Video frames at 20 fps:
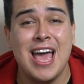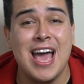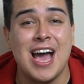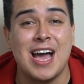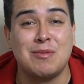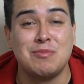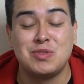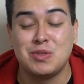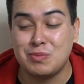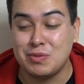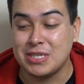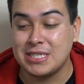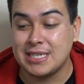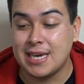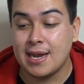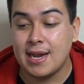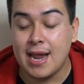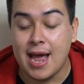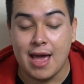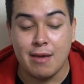I'm super
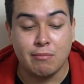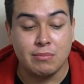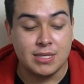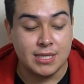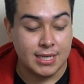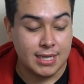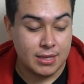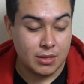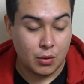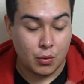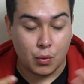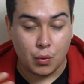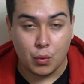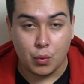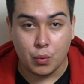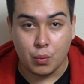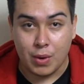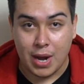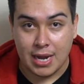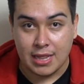excited. I'm digging the
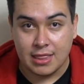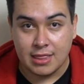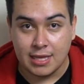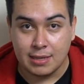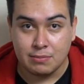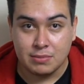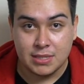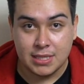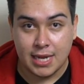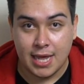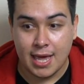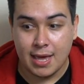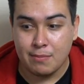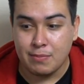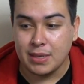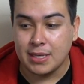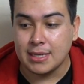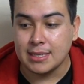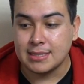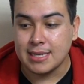whole red theme today
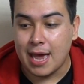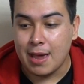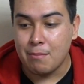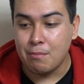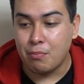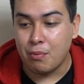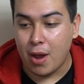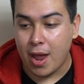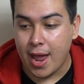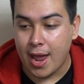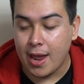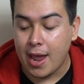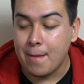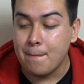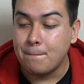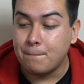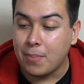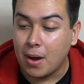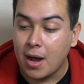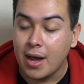because I
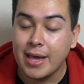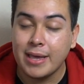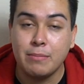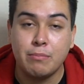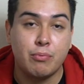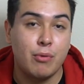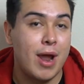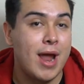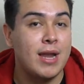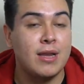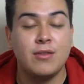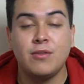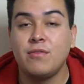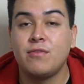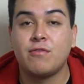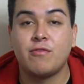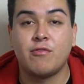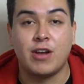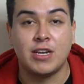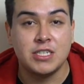bought a brand new
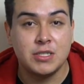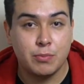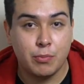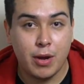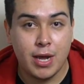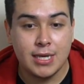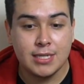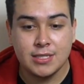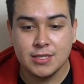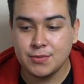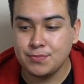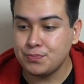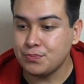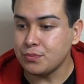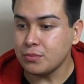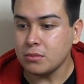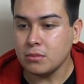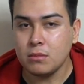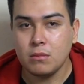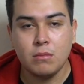French press.
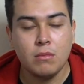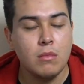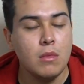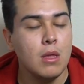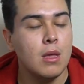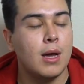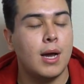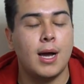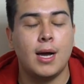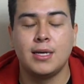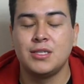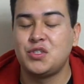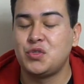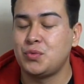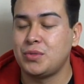I